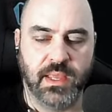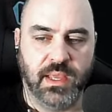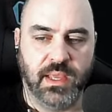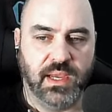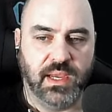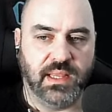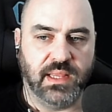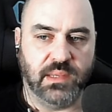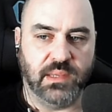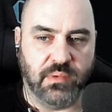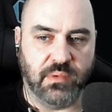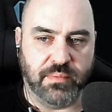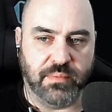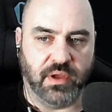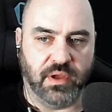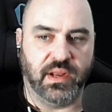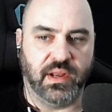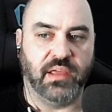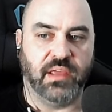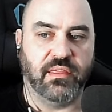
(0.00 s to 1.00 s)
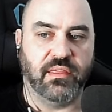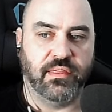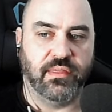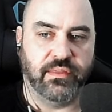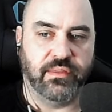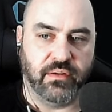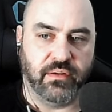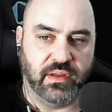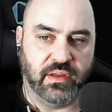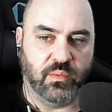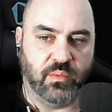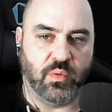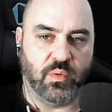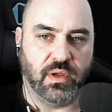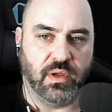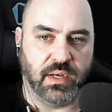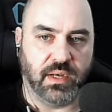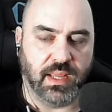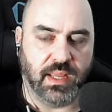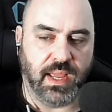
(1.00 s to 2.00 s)
And then we bought a
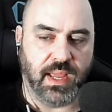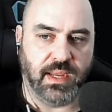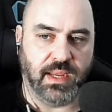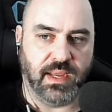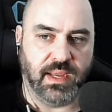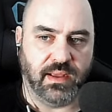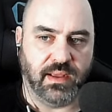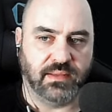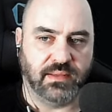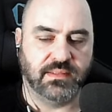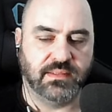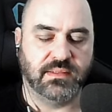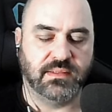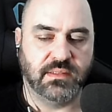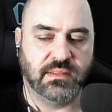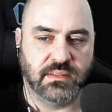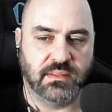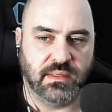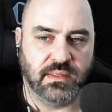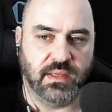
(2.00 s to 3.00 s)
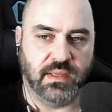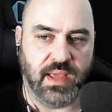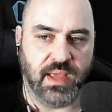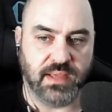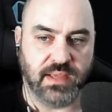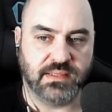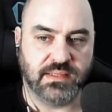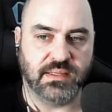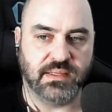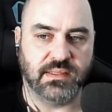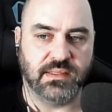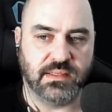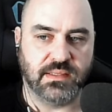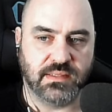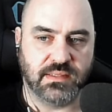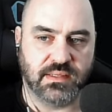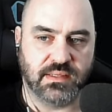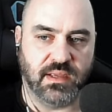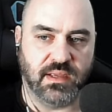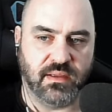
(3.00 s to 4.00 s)
31 chaos
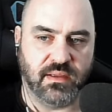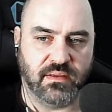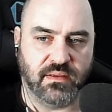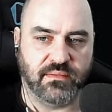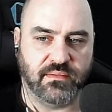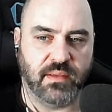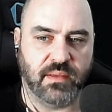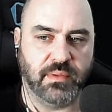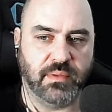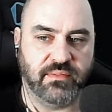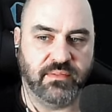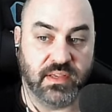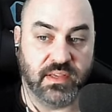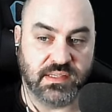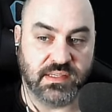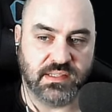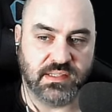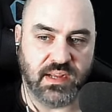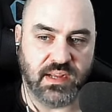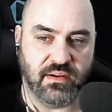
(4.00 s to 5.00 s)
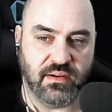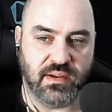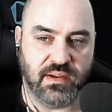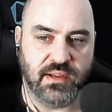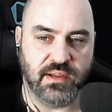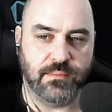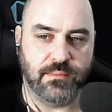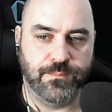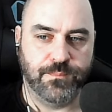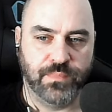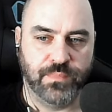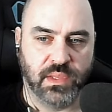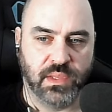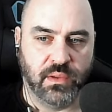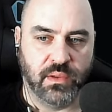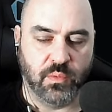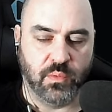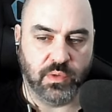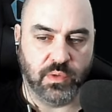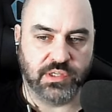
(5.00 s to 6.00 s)
essence of, I believe, Hysteria,
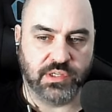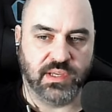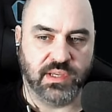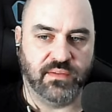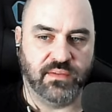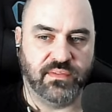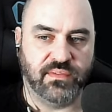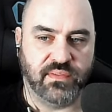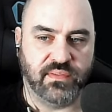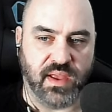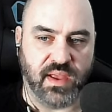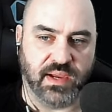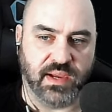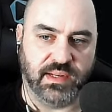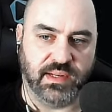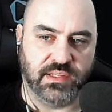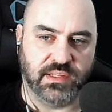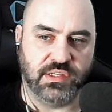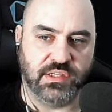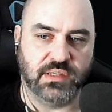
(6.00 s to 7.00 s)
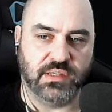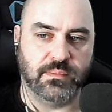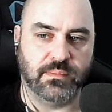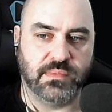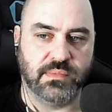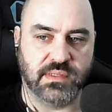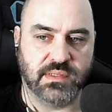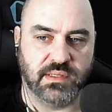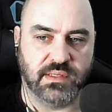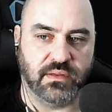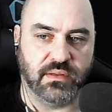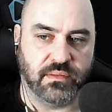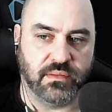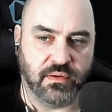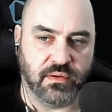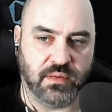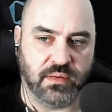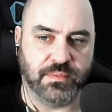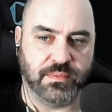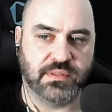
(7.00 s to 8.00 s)
which gives socketed gems deal
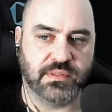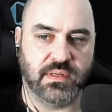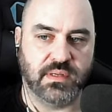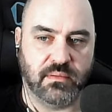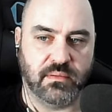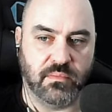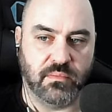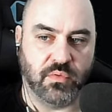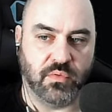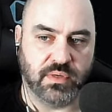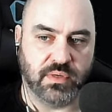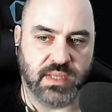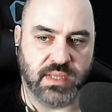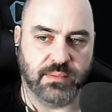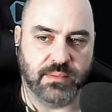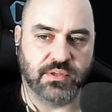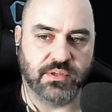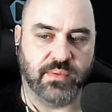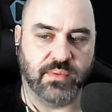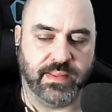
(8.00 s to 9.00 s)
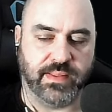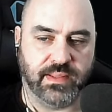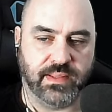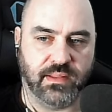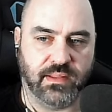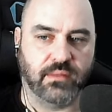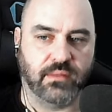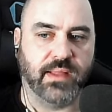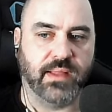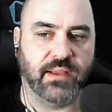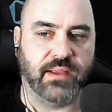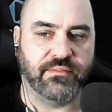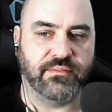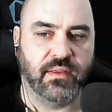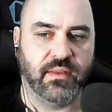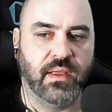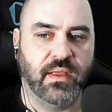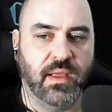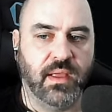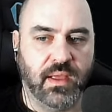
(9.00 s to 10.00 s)
30% more damage while at low life.
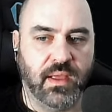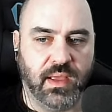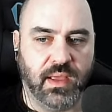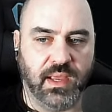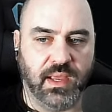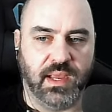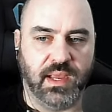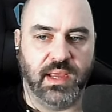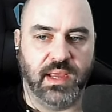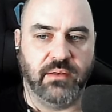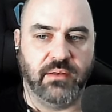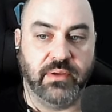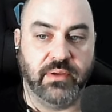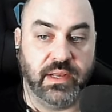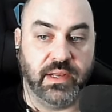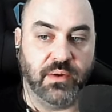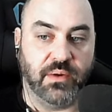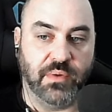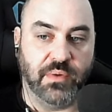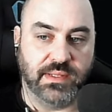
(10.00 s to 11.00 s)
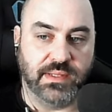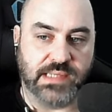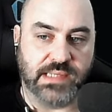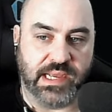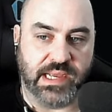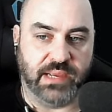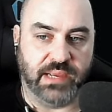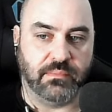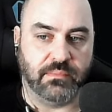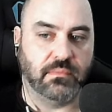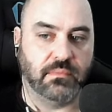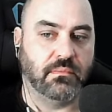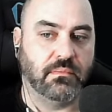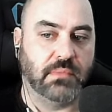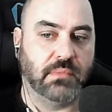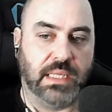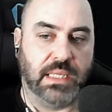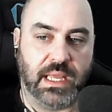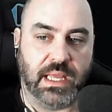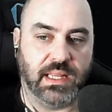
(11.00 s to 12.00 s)
And we hit it 1 time,
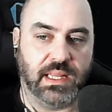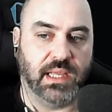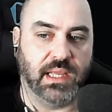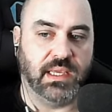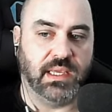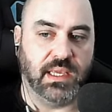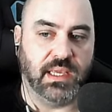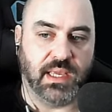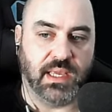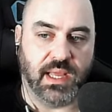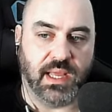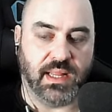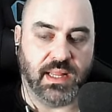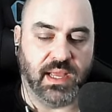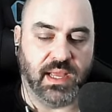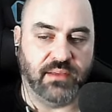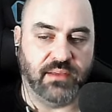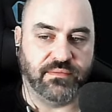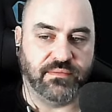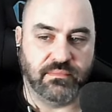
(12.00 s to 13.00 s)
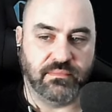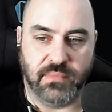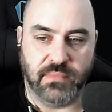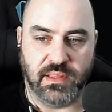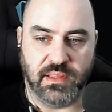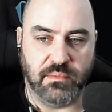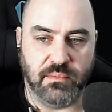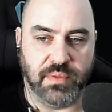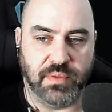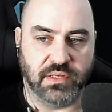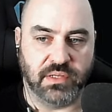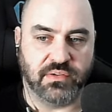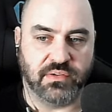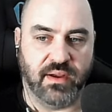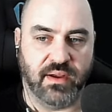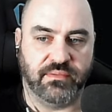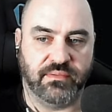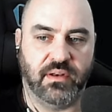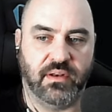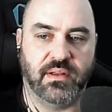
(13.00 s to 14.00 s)
got lucky and got life, and then bench
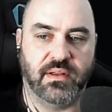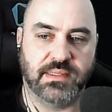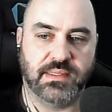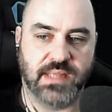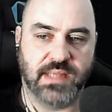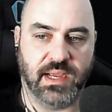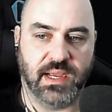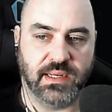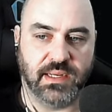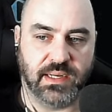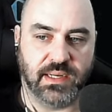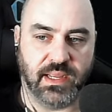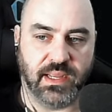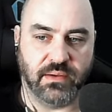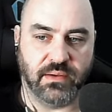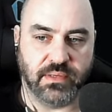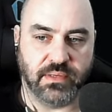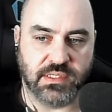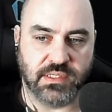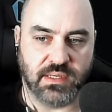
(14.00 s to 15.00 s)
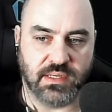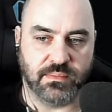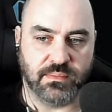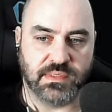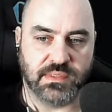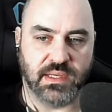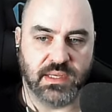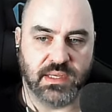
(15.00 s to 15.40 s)
crafted on socketed AoE gems and